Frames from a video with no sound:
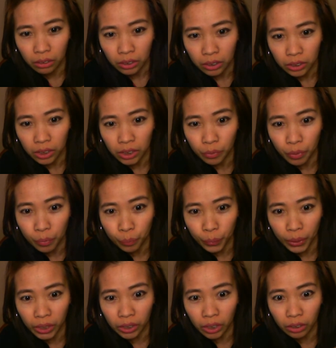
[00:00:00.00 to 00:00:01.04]
Di naman
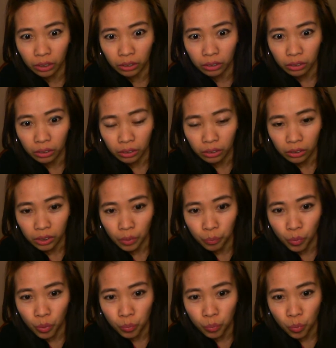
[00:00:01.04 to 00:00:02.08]
pwedeng
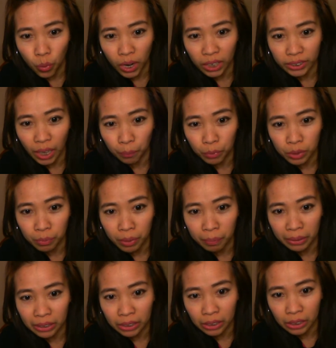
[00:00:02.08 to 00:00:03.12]
nagpupo ka tapos may
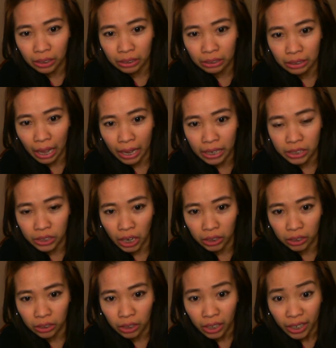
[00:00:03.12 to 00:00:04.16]
matitirang tae
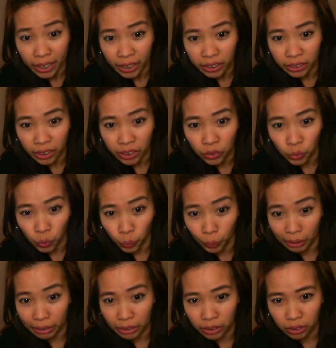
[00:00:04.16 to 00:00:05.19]
dyan. And then you
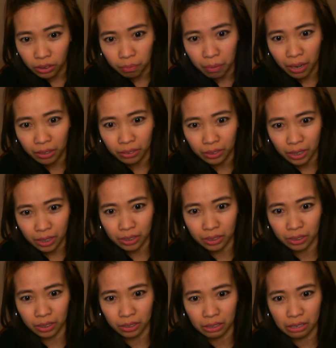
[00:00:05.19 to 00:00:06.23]
will eat, diba? Yes,
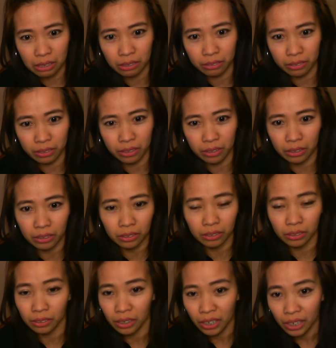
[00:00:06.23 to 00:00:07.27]
katilter.
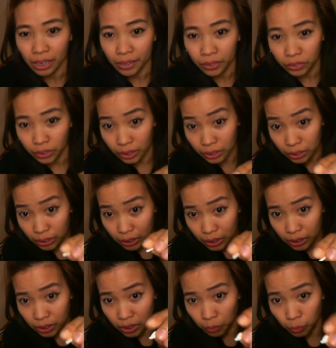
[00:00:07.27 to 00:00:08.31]
That
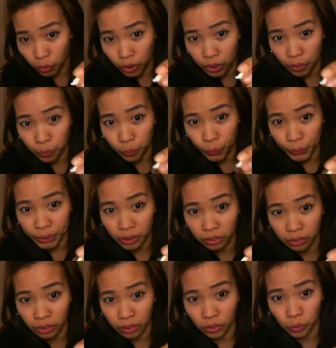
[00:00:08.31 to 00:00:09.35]
is the most important
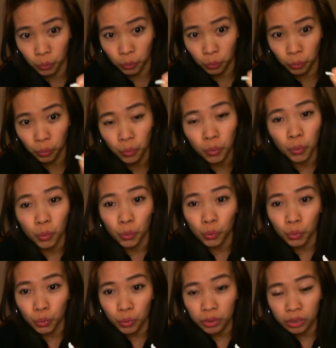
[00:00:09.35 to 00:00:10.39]
thing you do.
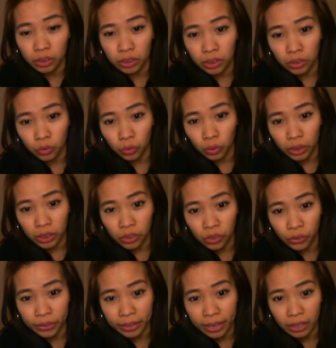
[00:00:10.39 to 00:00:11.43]
Use this to clean
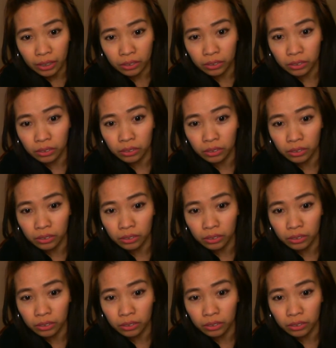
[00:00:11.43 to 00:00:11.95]
your nails.